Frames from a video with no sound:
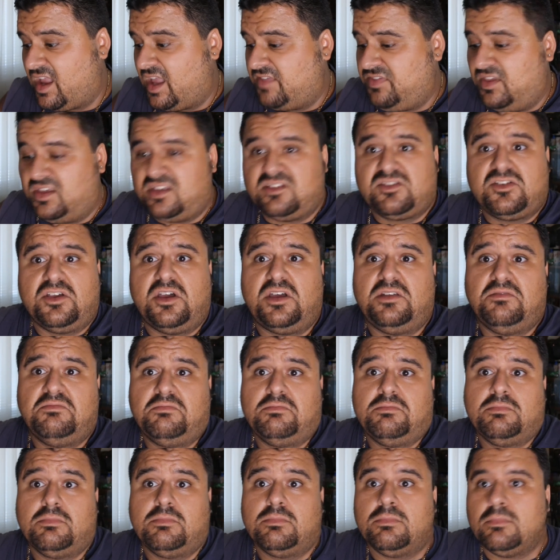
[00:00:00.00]
I think it's good.
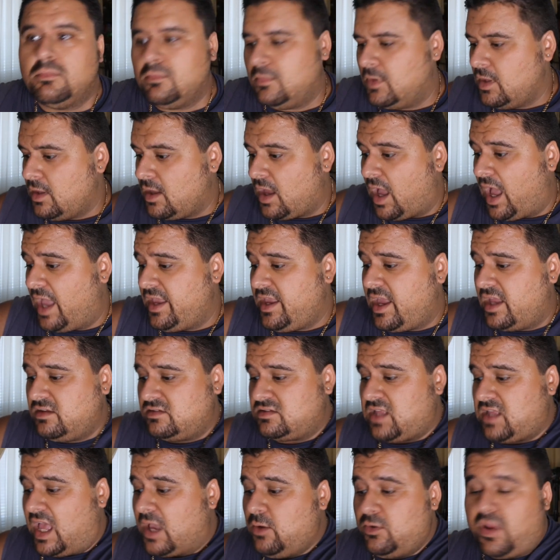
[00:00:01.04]
I
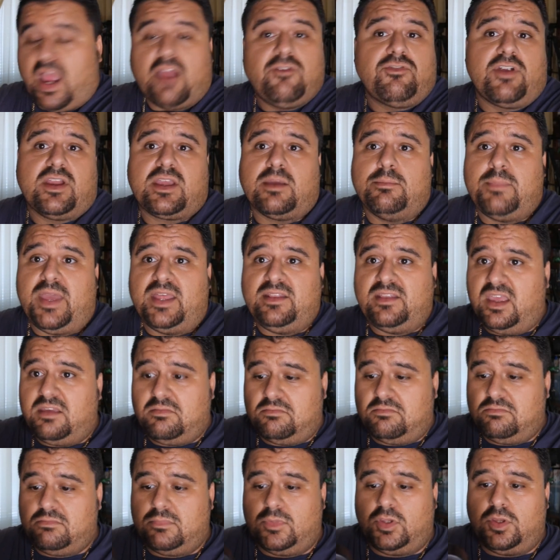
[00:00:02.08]
honestly, I, I recommend
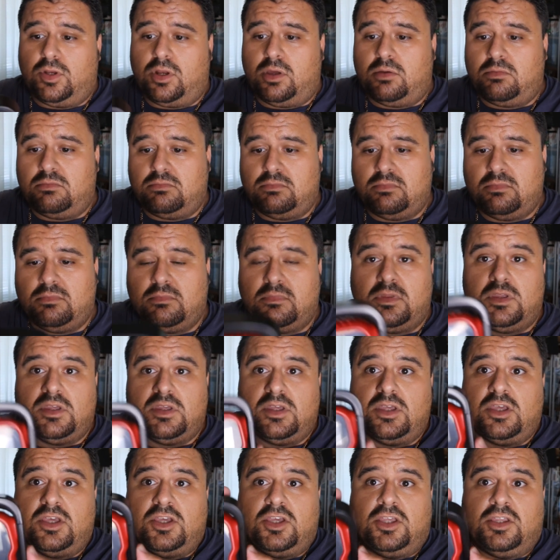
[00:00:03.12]
it. You know,
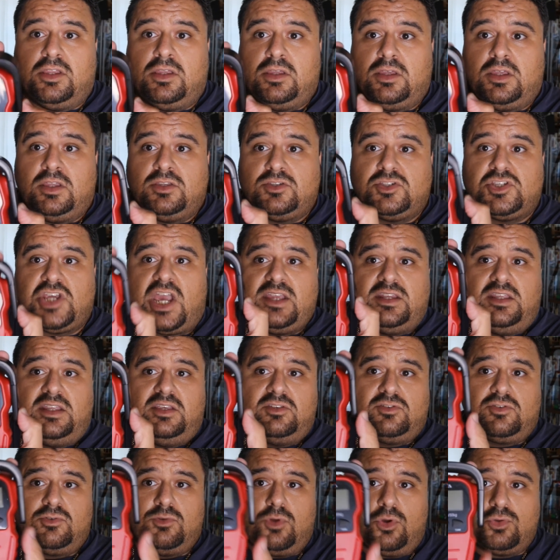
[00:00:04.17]

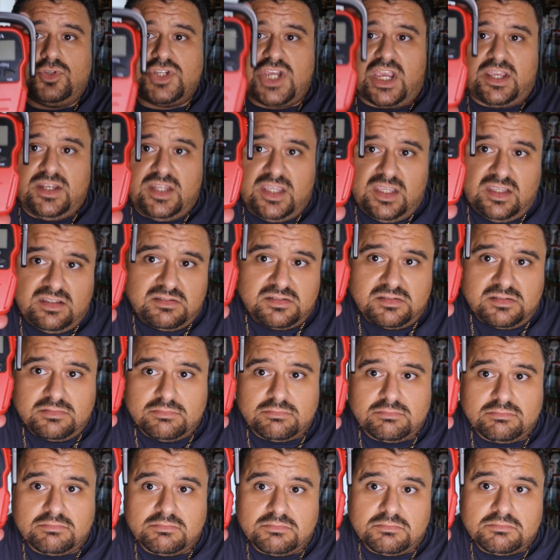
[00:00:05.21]
Chinese or no Chinese,